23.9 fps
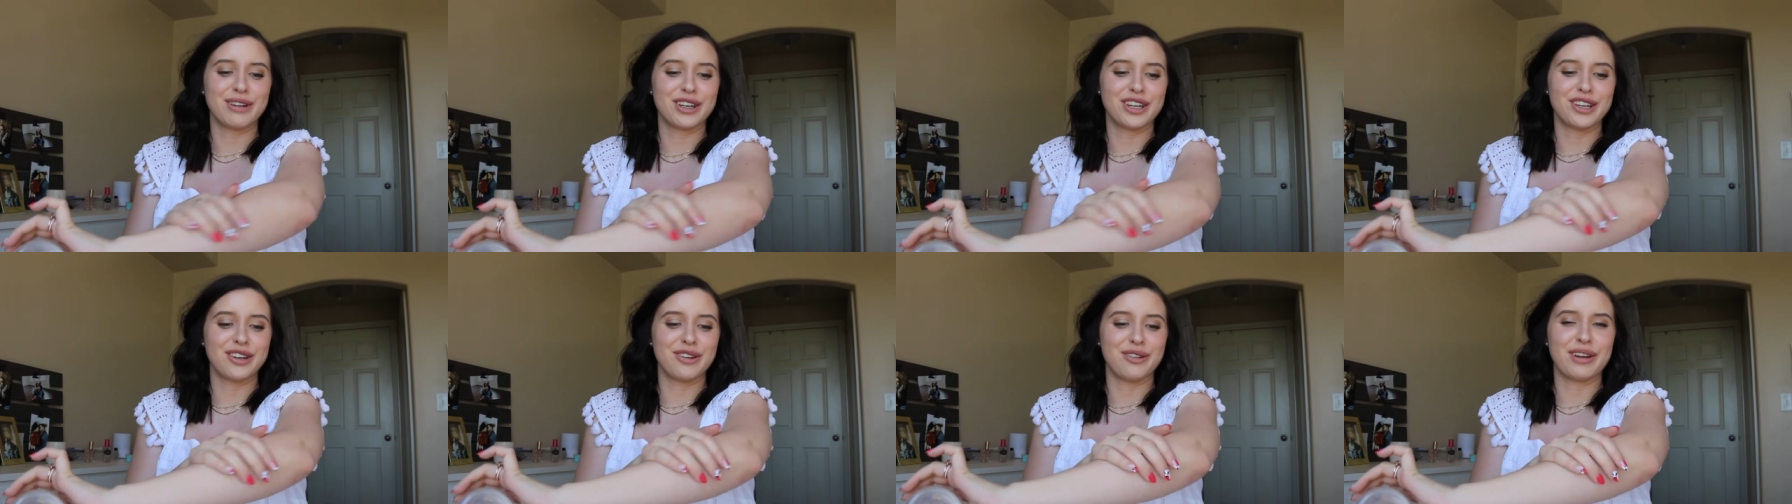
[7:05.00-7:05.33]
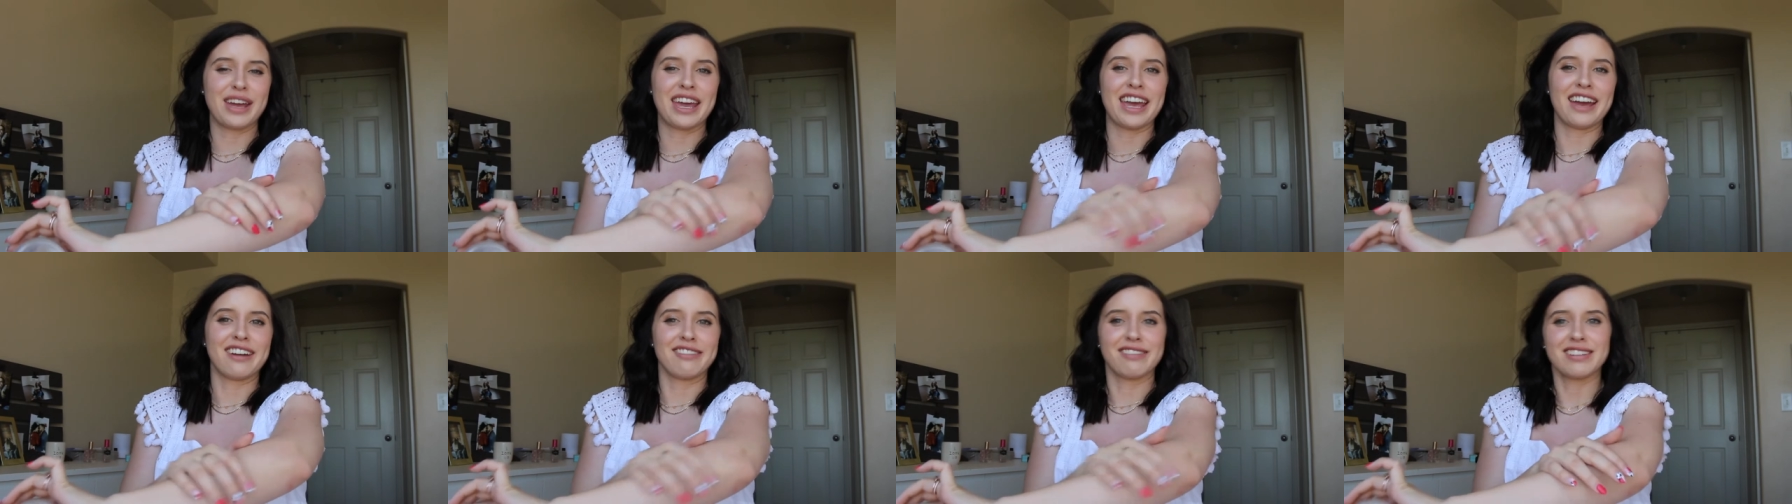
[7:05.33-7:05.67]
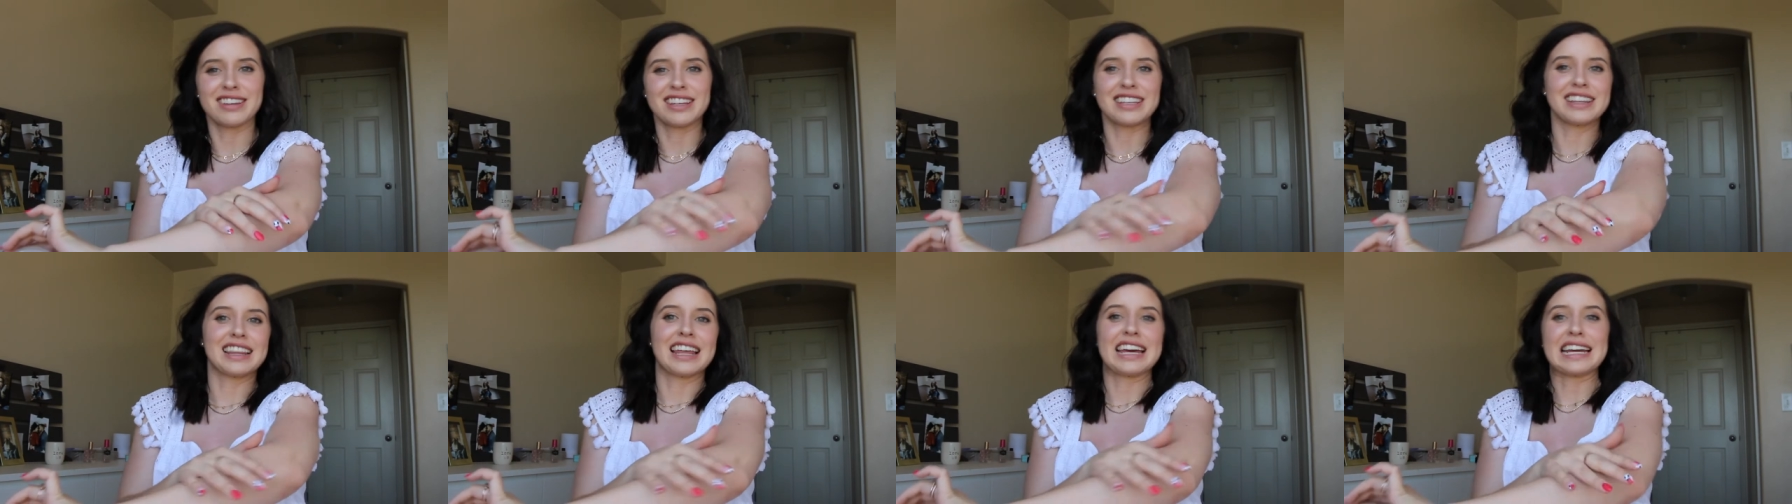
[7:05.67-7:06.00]
when you can't
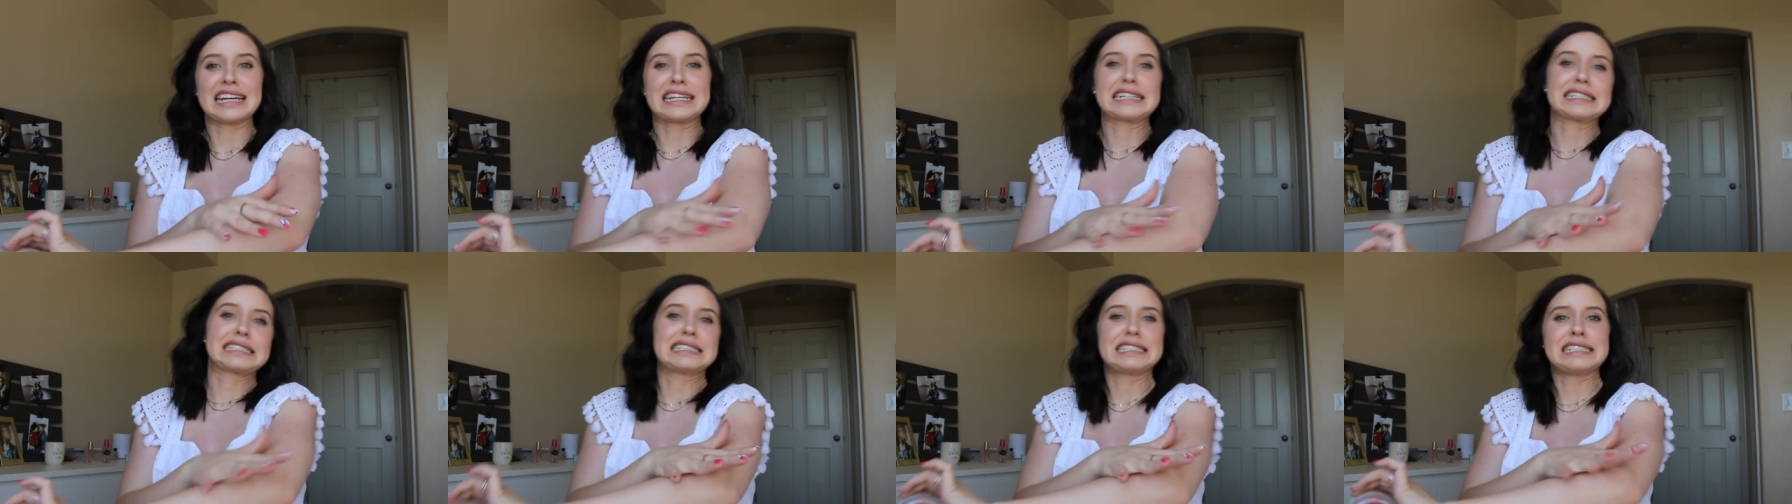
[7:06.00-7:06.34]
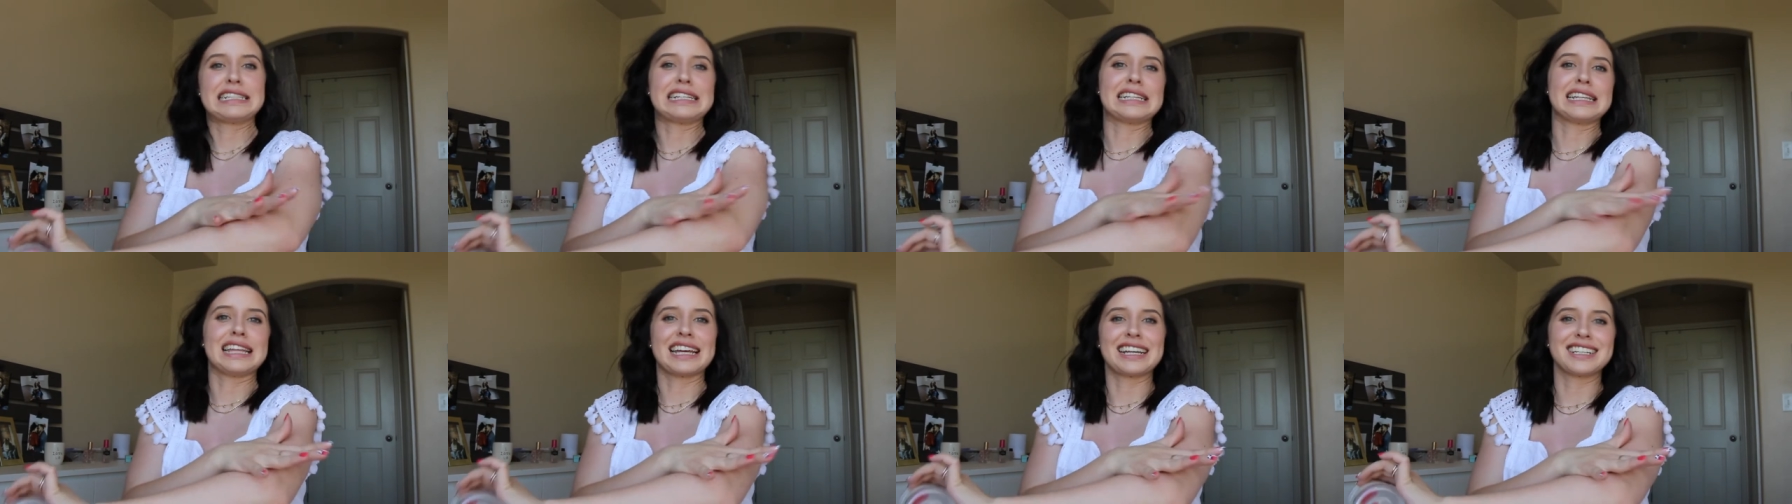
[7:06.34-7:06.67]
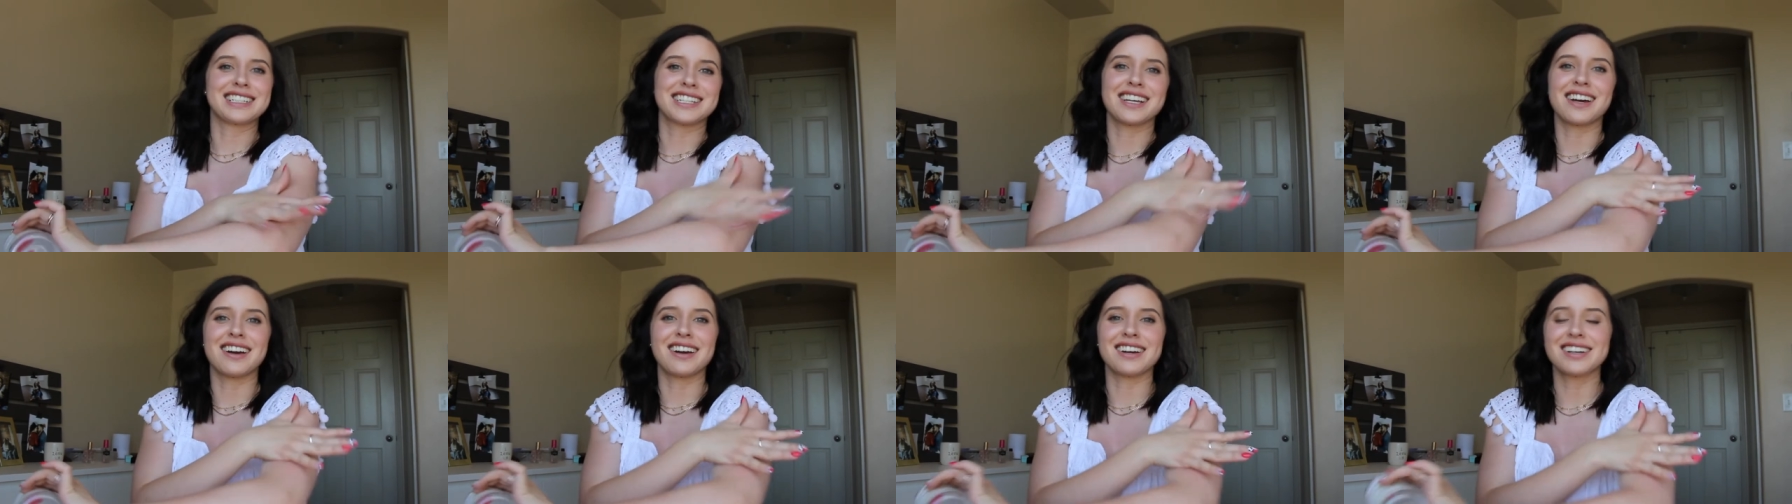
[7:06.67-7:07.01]
really like, it
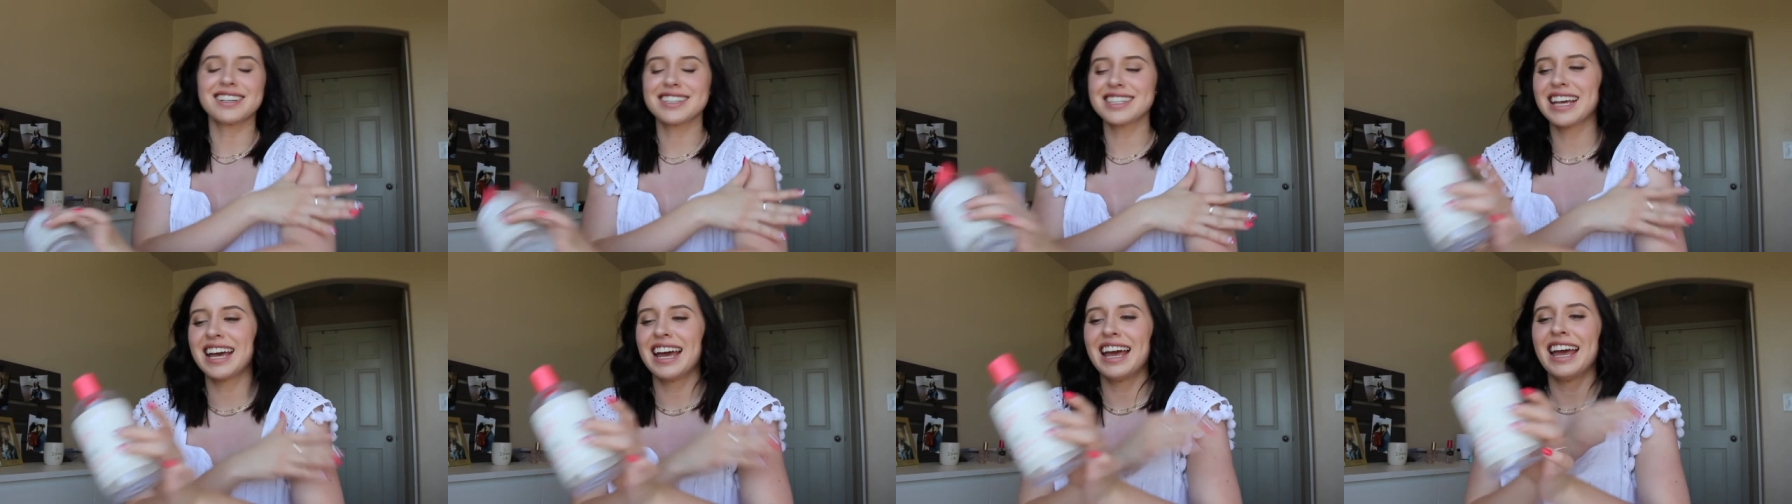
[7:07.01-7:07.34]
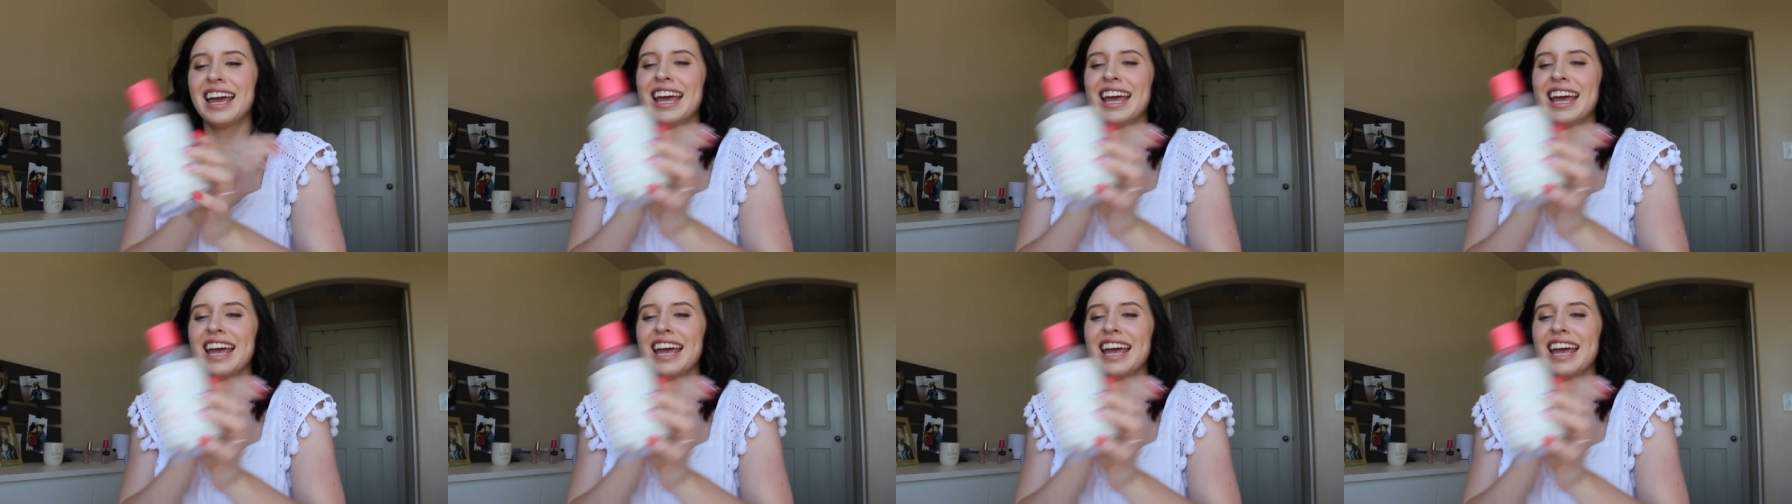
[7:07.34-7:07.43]
like tugs.